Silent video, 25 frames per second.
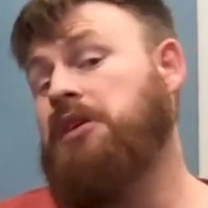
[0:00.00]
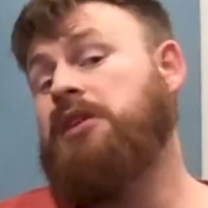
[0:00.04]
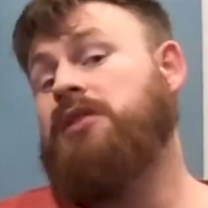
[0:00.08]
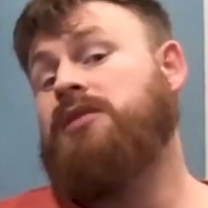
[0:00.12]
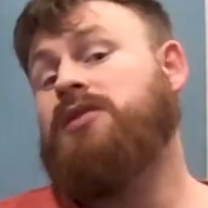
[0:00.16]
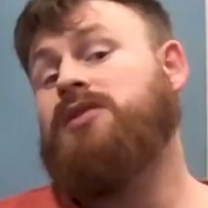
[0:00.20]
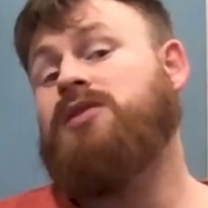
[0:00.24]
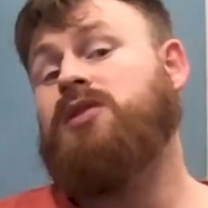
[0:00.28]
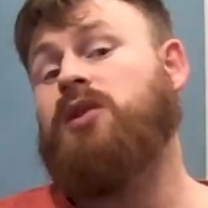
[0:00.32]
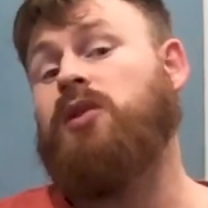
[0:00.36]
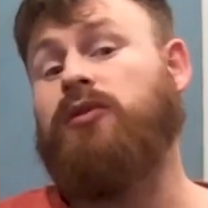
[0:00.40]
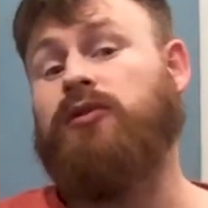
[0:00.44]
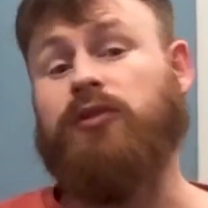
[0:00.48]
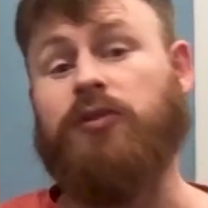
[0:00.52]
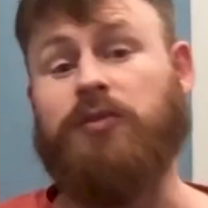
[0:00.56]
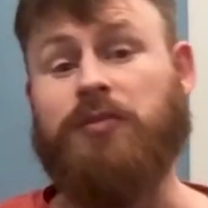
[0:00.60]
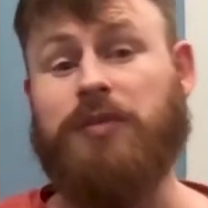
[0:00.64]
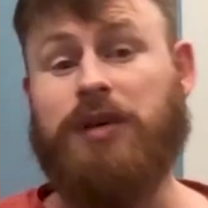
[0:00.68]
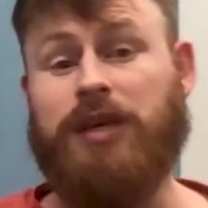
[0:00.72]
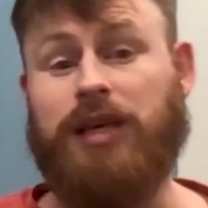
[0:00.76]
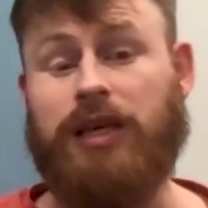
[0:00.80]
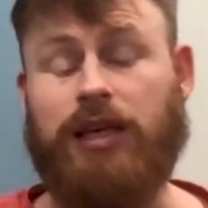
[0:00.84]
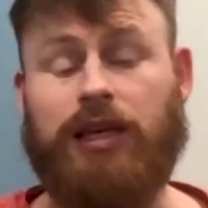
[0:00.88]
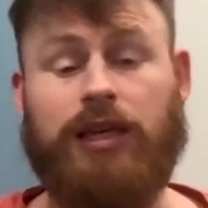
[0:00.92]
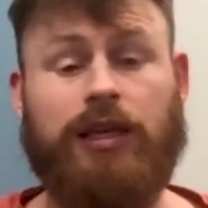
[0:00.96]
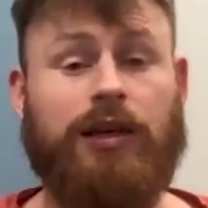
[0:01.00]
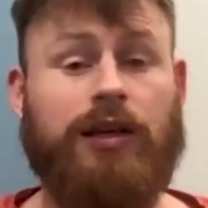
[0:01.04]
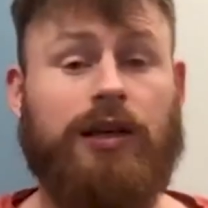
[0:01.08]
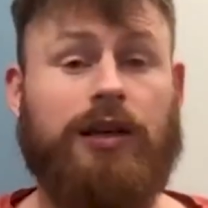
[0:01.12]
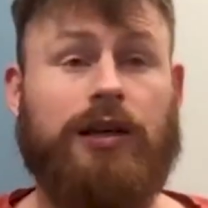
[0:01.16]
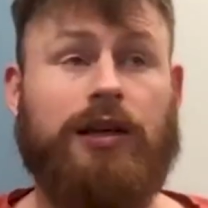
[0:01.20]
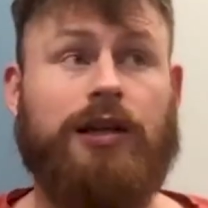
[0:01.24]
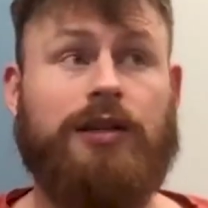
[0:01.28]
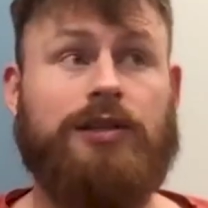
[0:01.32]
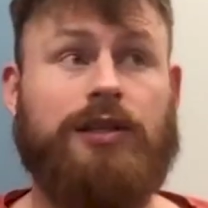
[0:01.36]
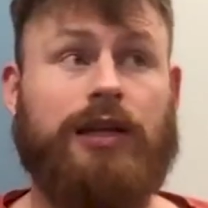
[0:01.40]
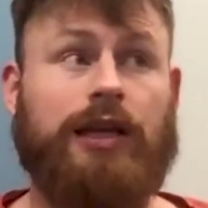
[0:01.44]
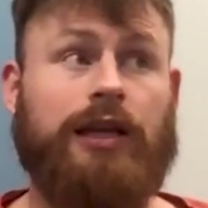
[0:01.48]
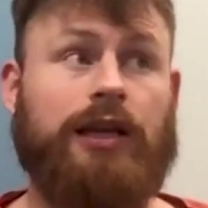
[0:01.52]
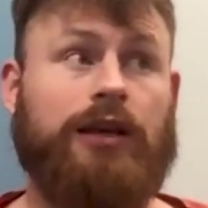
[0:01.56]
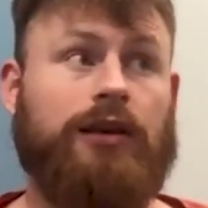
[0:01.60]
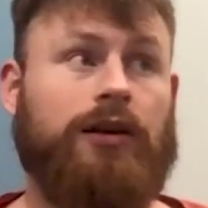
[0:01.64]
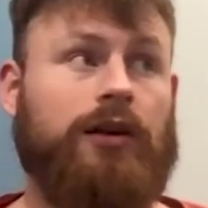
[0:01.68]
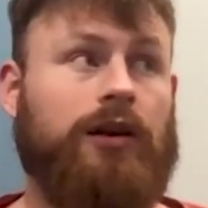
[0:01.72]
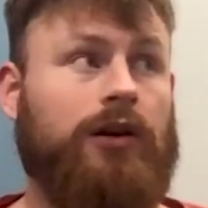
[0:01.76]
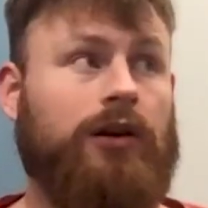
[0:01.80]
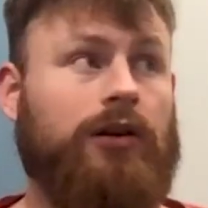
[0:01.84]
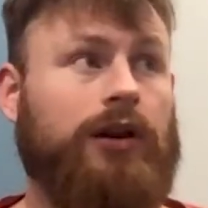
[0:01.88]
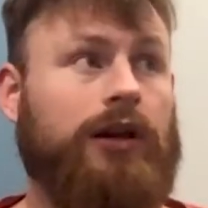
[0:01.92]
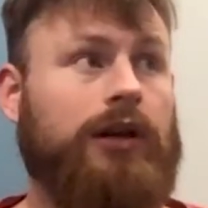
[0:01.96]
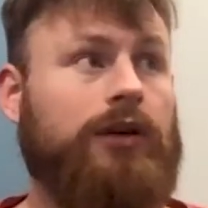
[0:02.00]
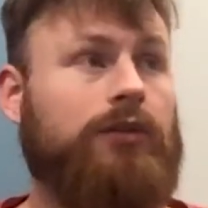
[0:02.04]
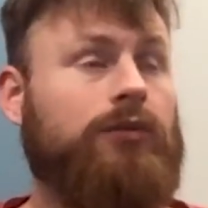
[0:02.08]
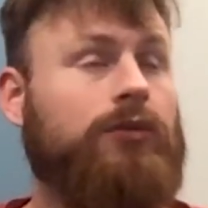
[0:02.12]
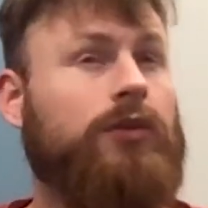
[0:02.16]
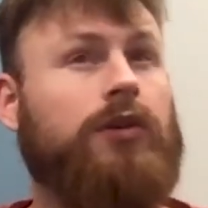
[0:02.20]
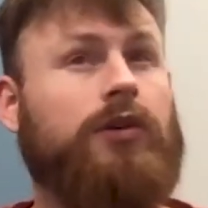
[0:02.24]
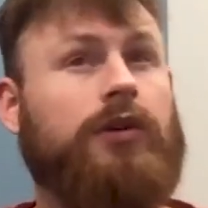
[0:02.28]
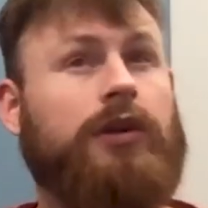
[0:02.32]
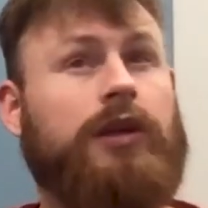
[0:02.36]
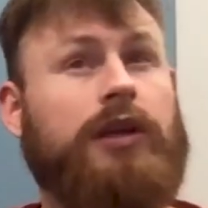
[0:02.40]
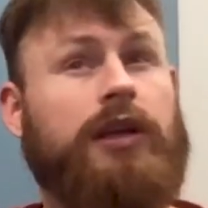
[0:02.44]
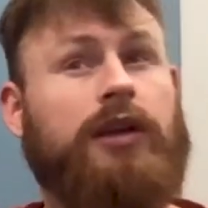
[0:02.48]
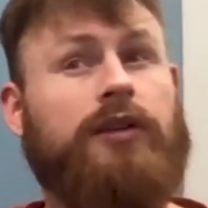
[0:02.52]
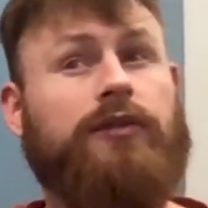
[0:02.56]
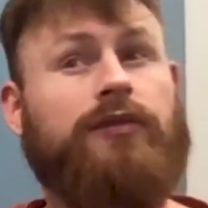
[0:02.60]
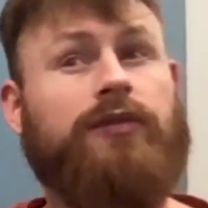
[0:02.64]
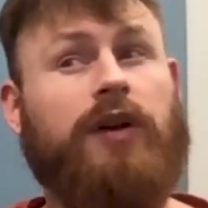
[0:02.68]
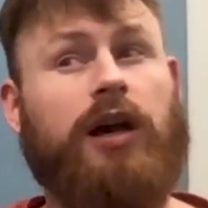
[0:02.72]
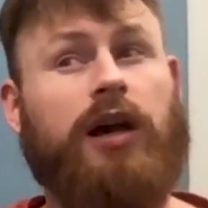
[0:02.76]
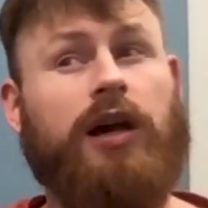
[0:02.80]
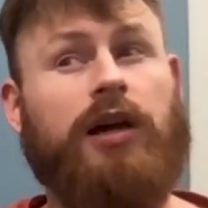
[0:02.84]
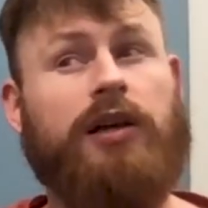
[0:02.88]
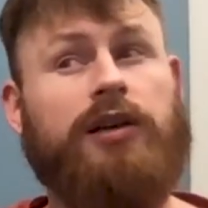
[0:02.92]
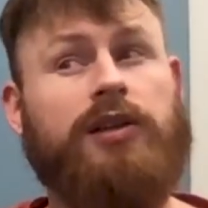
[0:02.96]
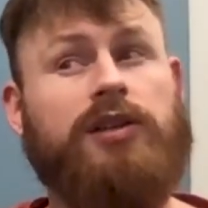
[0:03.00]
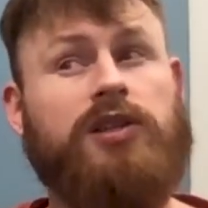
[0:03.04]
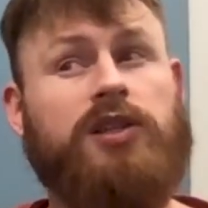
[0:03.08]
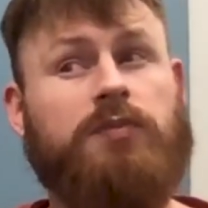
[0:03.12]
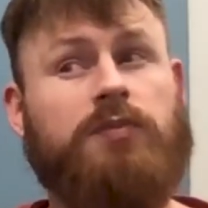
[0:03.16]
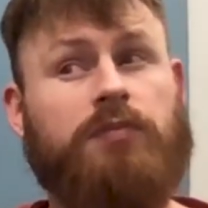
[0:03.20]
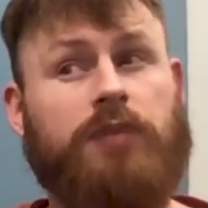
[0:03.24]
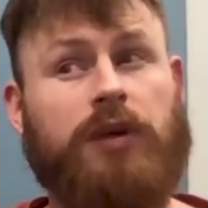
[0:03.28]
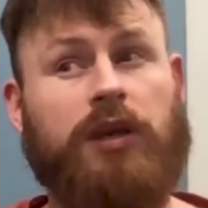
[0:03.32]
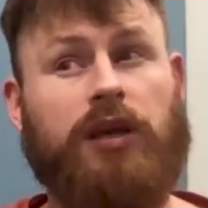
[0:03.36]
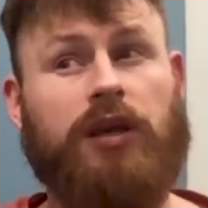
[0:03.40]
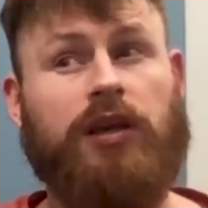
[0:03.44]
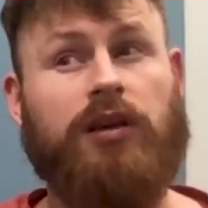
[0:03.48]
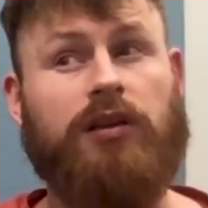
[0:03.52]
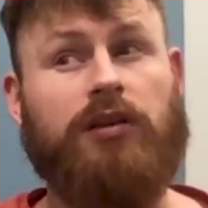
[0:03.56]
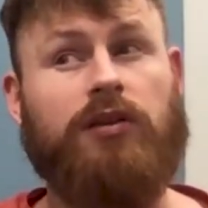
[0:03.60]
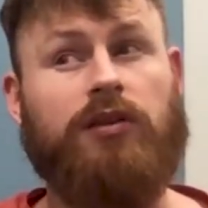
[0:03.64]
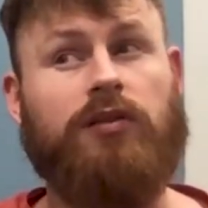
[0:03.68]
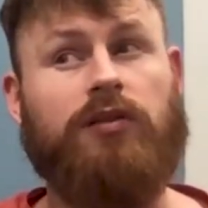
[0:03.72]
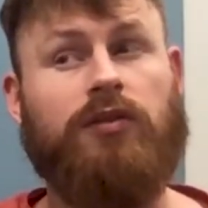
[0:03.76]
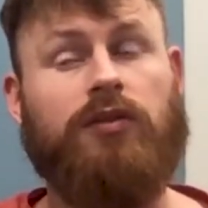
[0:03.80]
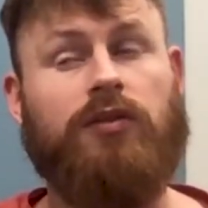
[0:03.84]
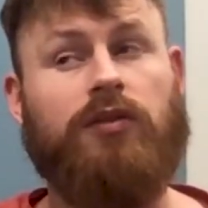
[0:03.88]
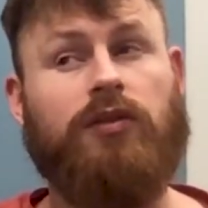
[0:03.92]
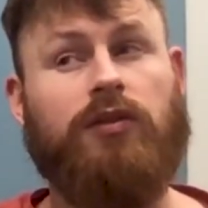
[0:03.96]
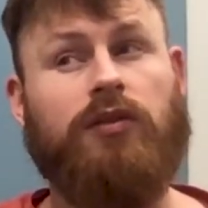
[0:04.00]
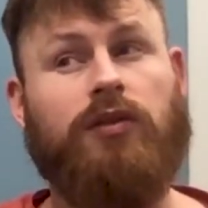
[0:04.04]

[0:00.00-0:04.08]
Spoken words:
So for me, it's like, all right, well, if I spend